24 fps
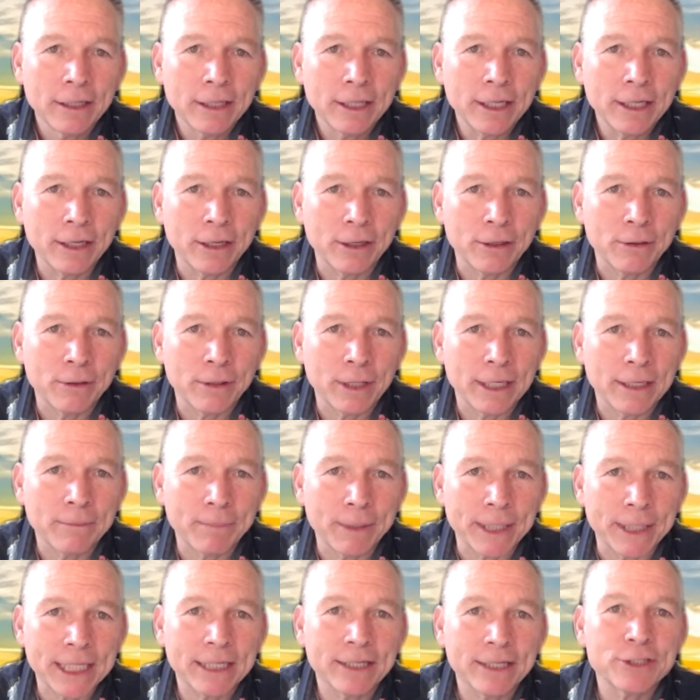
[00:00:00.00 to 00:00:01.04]
you know, uh,
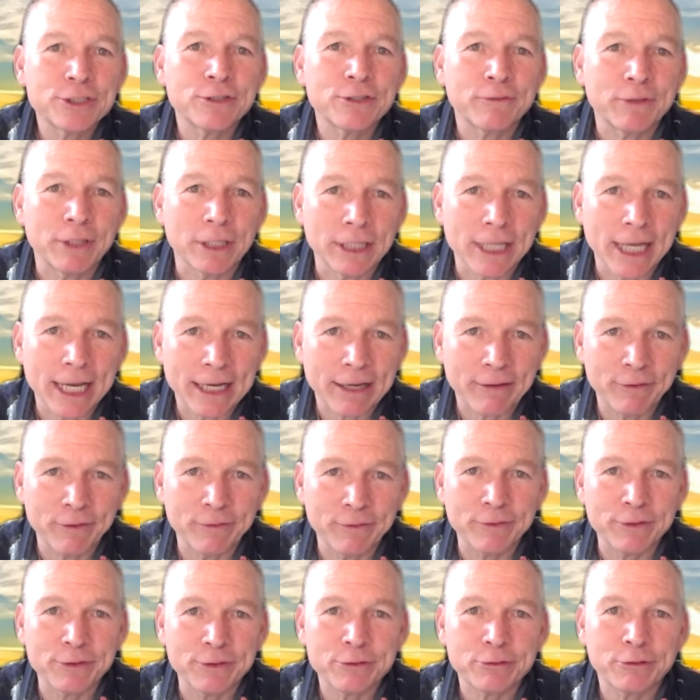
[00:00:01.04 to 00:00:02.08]
because of the lack of
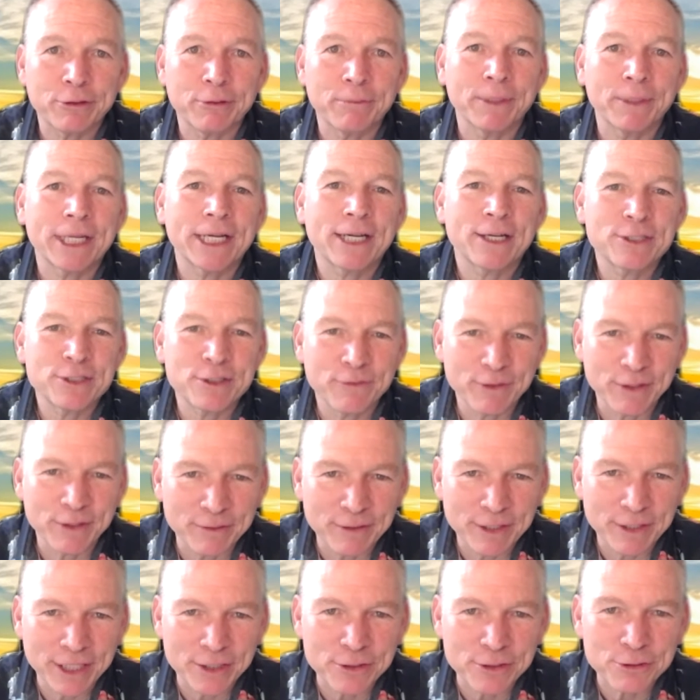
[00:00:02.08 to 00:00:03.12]
inventory, because of
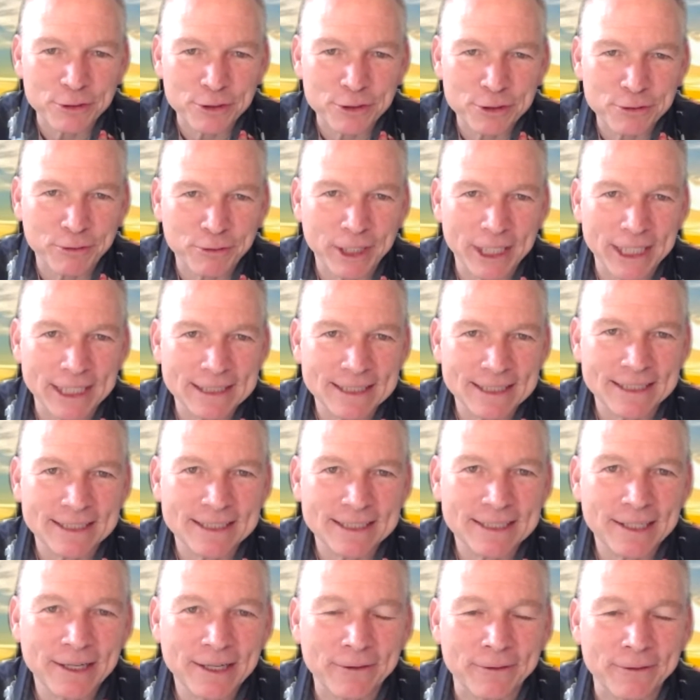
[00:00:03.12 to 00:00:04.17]
in interest rates, et
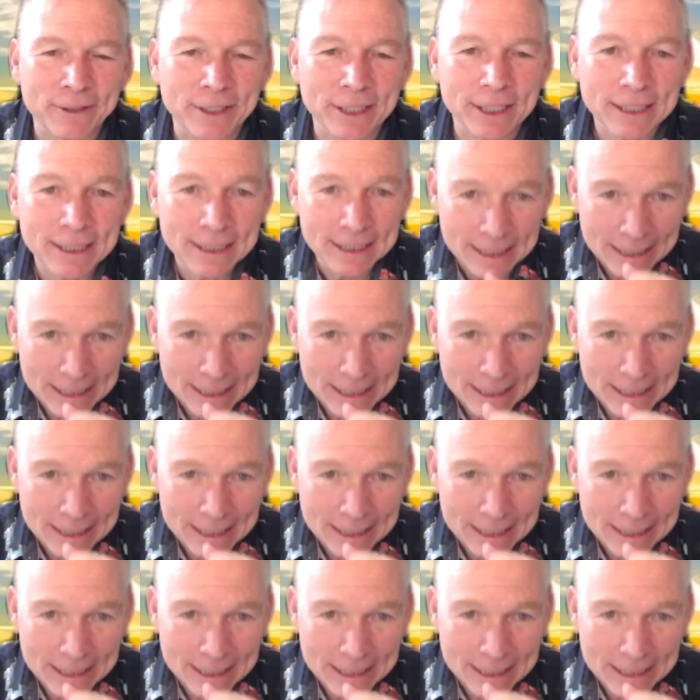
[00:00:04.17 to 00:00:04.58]
cetera.